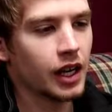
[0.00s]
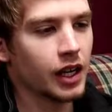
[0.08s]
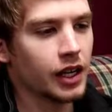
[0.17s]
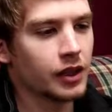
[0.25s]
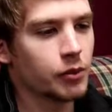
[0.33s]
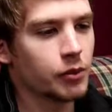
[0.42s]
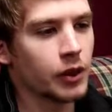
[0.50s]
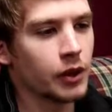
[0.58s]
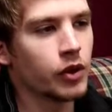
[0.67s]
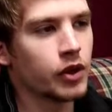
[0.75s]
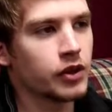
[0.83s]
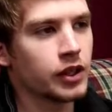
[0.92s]
Uh, but I
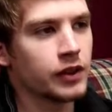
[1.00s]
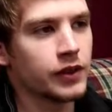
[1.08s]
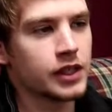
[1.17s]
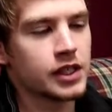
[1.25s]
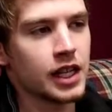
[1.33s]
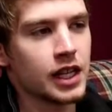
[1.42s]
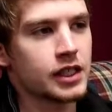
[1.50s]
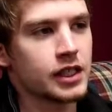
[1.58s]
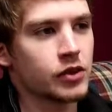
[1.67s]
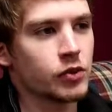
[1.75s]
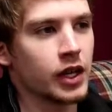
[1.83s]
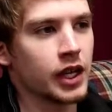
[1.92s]
wonder if it's
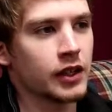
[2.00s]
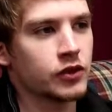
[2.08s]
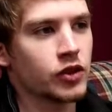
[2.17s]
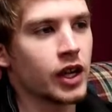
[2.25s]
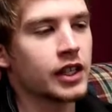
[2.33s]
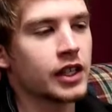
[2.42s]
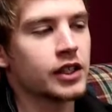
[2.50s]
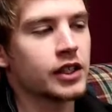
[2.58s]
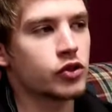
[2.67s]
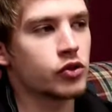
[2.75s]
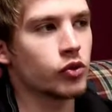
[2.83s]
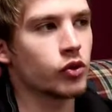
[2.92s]
Satan's way of trying to
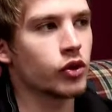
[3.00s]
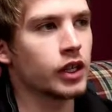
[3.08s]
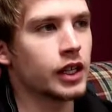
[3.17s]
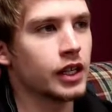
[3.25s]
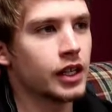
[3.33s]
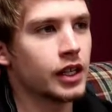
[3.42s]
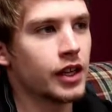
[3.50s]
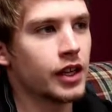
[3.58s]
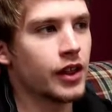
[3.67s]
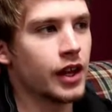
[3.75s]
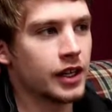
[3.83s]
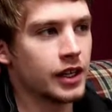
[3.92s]
destroy
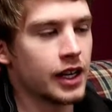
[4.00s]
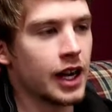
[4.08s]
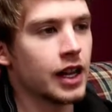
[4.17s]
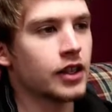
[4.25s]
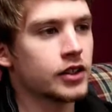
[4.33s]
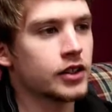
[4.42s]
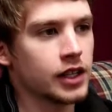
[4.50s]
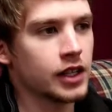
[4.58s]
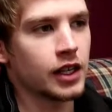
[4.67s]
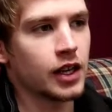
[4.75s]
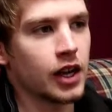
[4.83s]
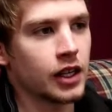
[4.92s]
that analogy
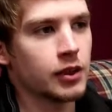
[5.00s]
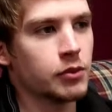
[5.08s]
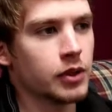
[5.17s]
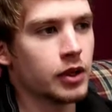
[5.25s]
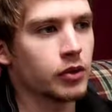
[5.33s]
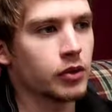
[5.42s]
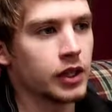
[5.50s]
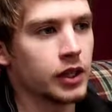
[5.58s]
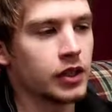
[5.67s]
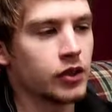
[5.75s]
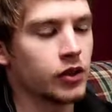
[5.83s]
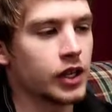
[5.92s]
that God had built
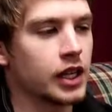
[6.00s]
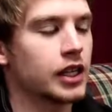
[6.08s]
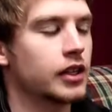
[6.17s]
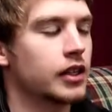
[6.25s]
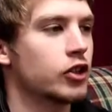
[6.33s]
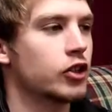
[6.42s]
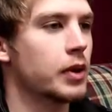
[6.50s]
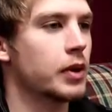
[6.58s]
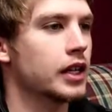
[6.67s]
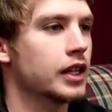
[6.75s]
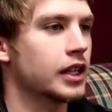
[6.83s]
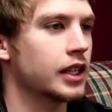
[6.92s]
when He created
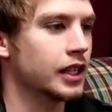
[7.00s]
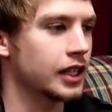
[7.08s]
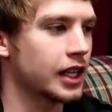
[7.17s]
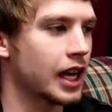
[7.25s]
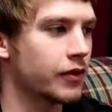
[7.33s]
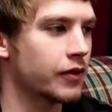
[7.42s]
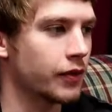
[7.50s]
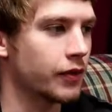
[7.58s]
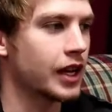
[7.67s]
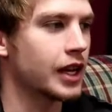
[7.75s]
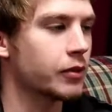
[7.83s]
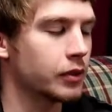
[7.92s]
humanity and He gave the
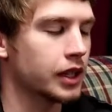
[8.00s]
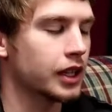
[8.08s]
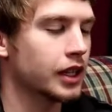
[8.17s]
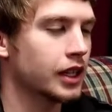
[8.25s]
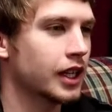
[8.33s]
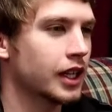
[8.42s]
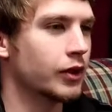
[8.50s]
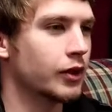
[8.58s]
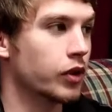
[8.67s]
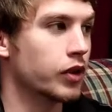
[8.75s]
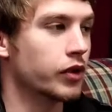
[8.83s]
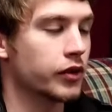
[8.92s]
family.
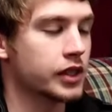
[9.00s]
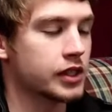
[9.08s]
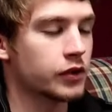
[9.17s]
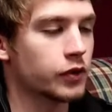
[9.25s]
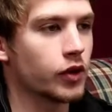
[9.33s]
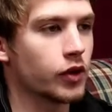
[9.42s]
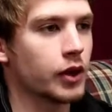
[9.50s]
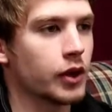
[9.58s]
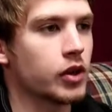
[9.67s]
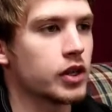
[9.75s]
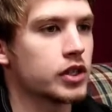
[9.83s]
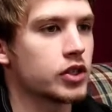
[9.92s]
And one of the reasons for
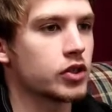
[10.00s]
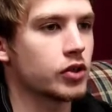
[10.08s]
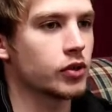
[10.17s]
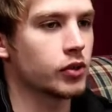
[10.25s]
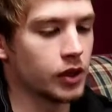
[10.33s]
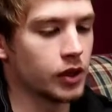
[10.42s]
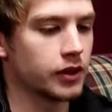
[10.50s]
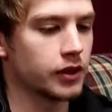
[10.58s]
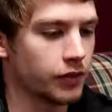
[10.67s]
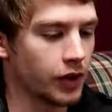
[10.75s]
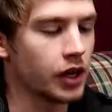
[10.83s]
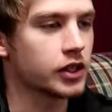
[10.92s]
that was to
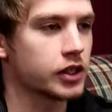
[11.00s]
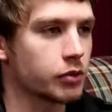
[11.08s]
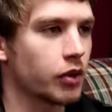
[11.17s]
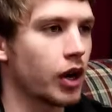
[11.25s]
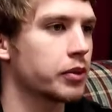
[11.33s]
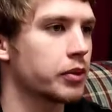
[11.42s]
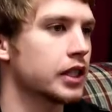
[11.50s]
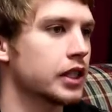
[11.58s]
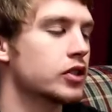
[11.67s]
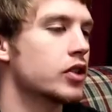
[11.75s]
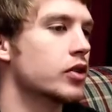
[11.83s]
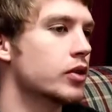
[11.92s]
one function
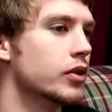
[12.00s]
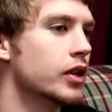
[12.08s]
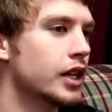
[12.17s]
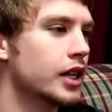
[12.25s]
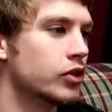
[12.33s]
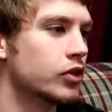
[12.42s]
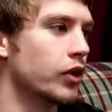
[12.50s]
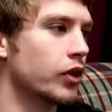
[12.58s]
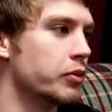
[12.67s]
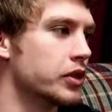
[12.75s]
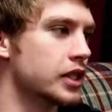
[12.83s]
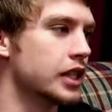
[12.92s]
properly, and two to
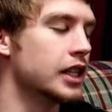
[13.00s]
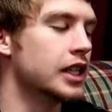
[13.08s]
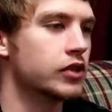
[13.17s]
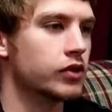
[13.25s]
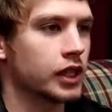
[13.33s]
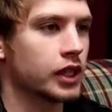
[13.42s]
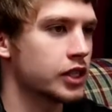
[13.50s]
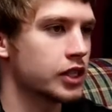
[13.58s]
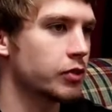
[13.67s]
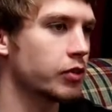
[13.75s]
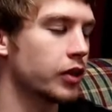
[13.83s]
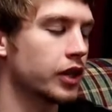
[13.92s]
represent his
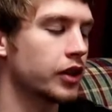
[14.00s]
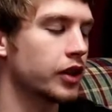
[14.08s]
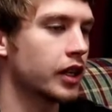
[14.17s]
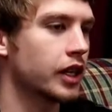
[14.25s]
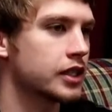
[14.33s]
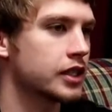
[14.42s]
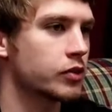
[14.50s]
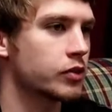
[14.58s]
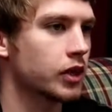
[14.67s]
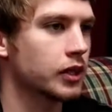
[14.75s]
relationship with us as